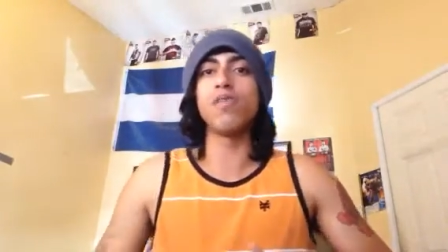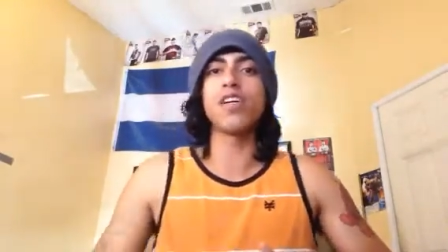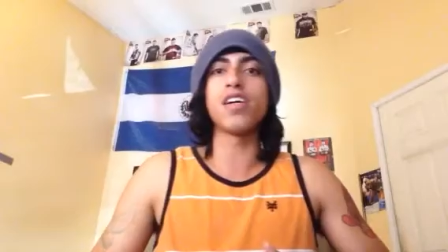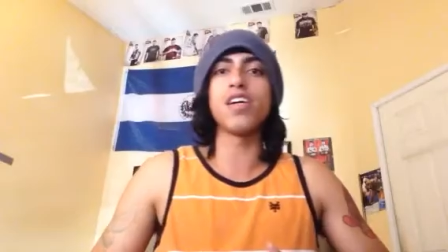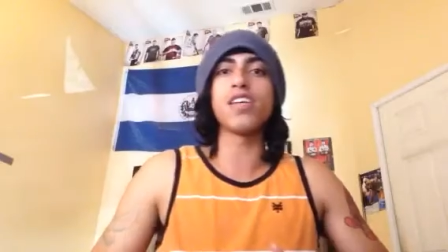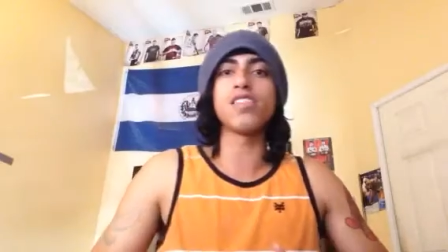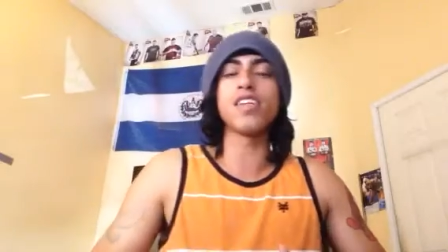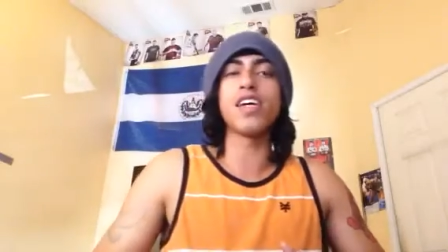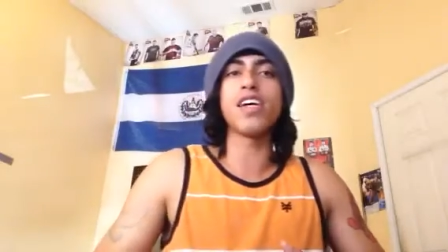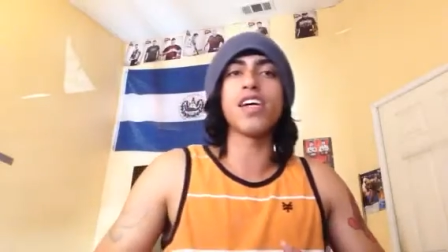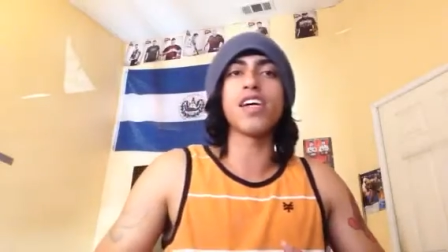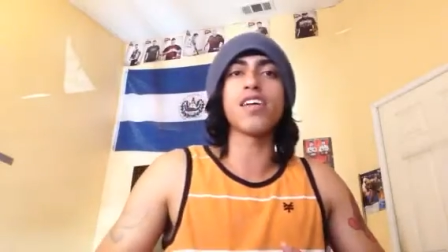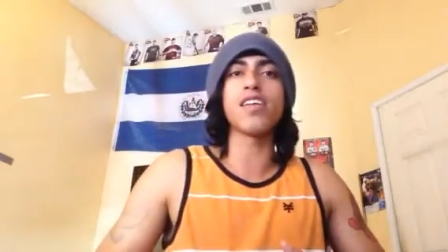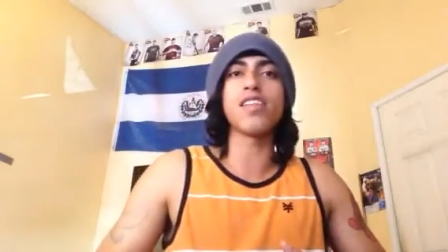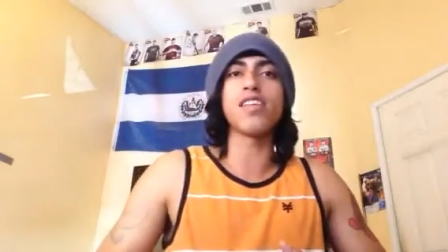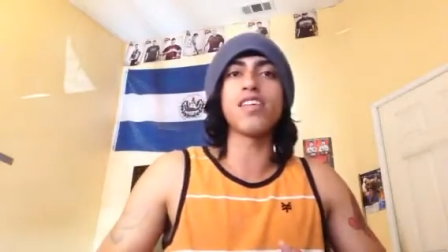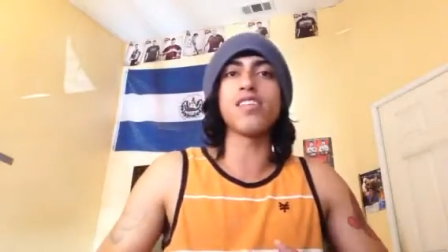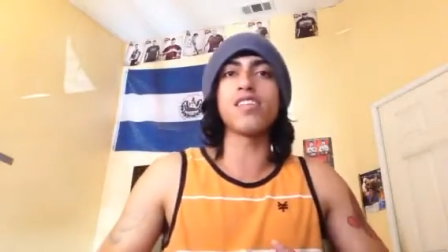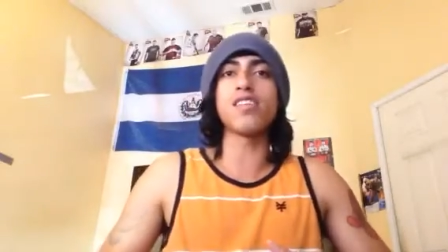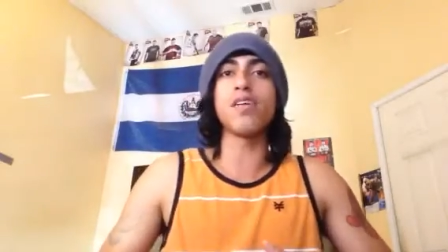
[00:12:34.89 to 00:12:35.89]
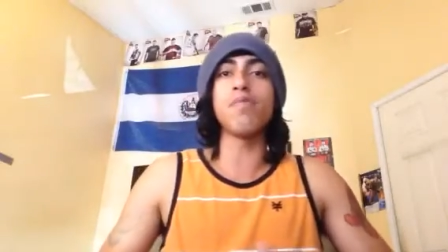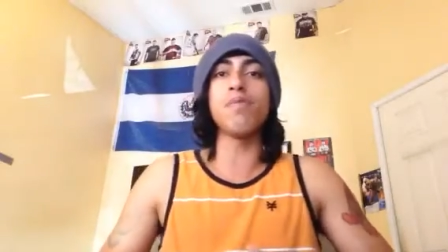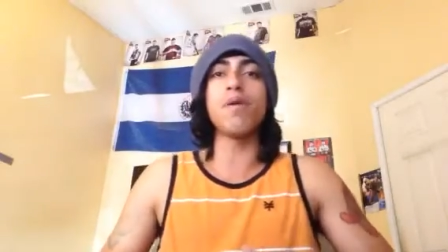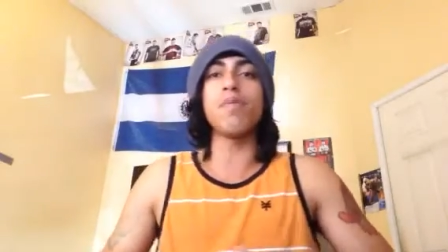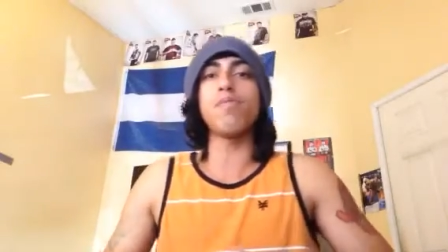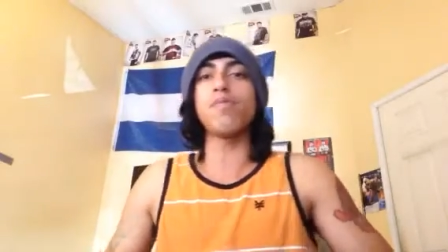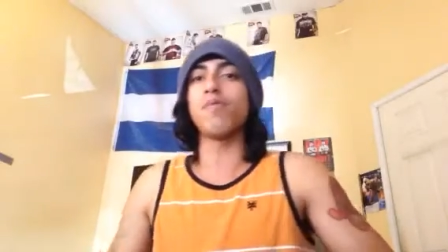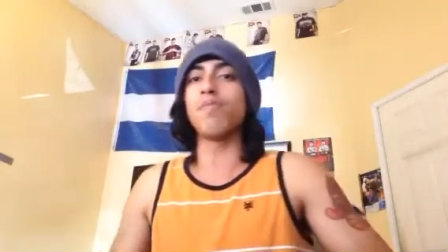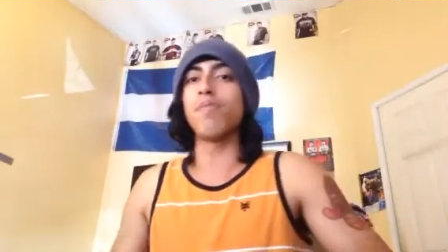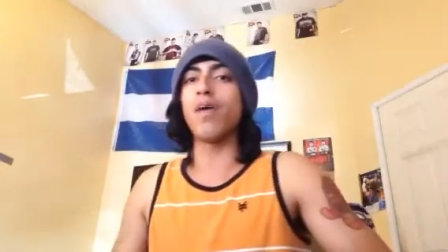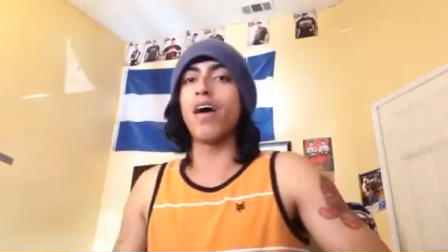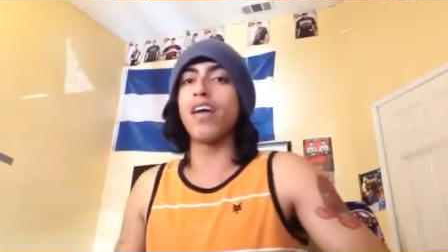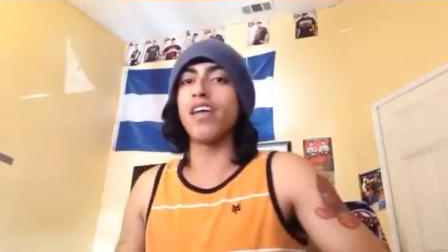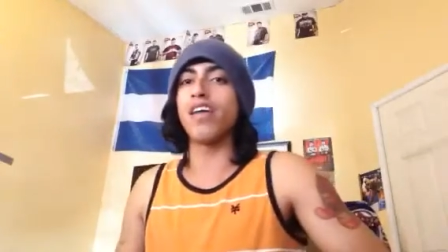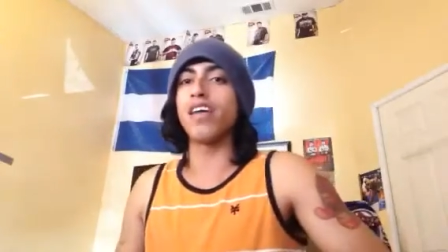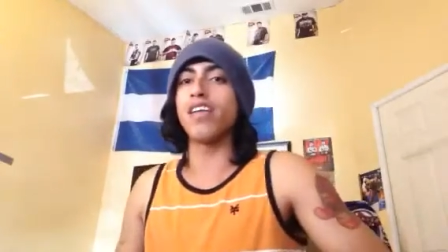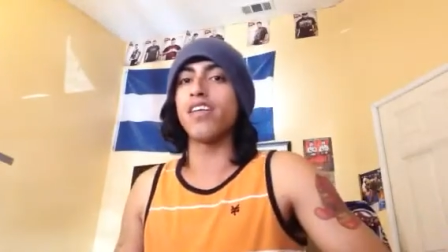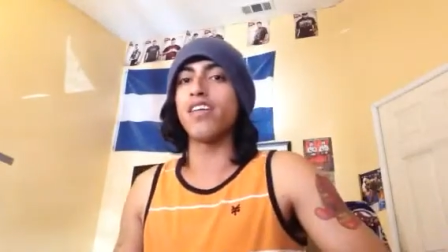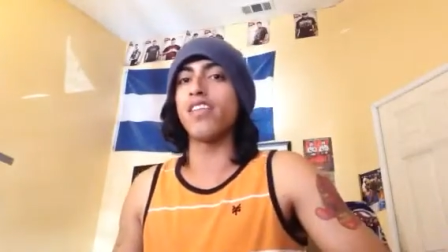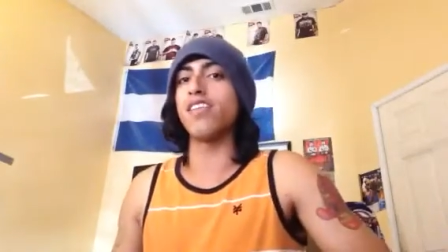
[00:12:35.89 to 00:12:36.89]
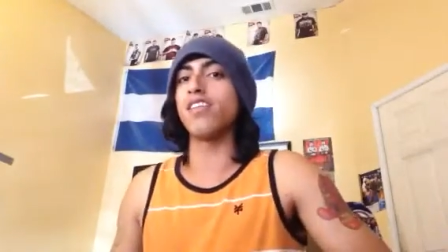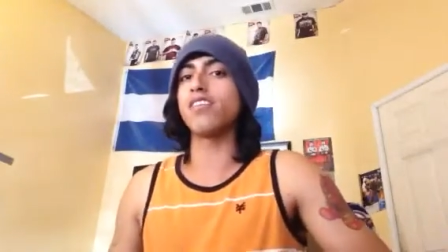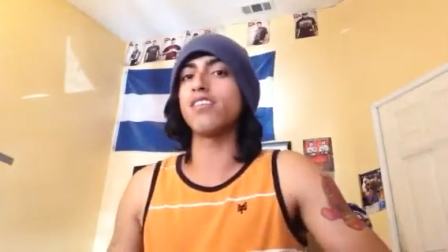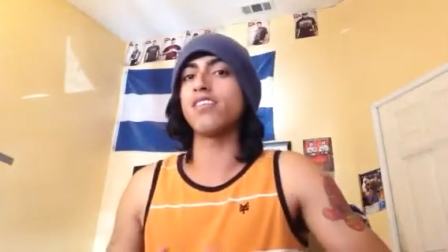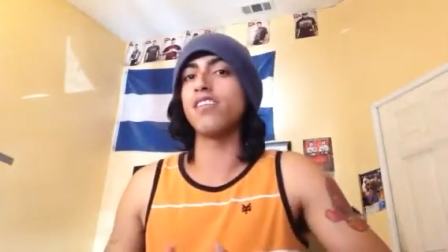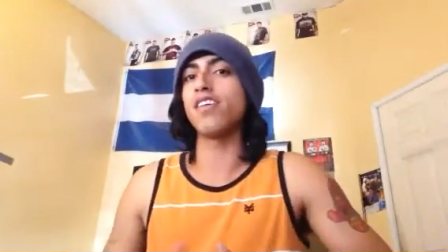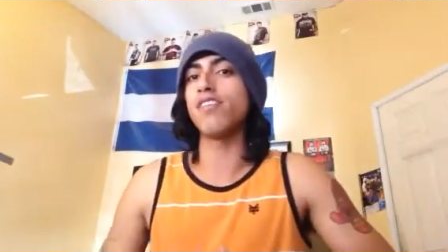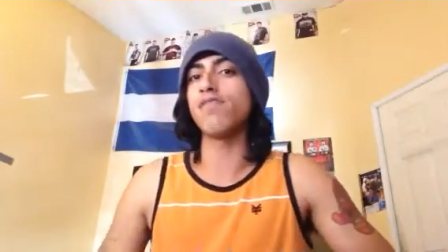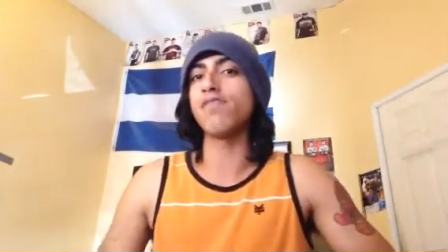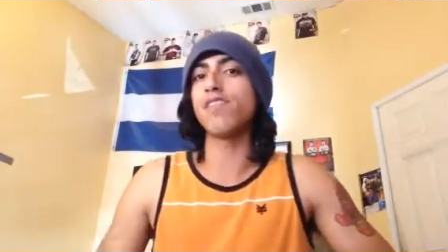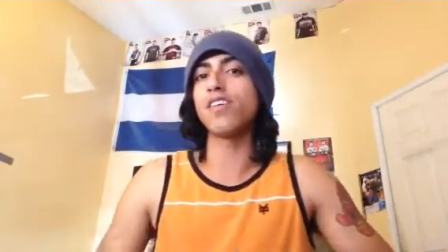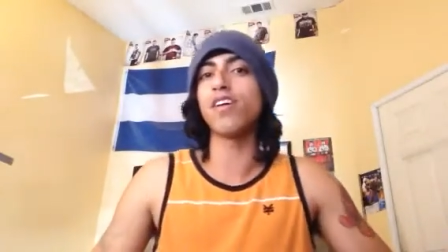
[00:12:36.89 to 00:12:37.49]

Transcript: Because like some people buy into this stuff.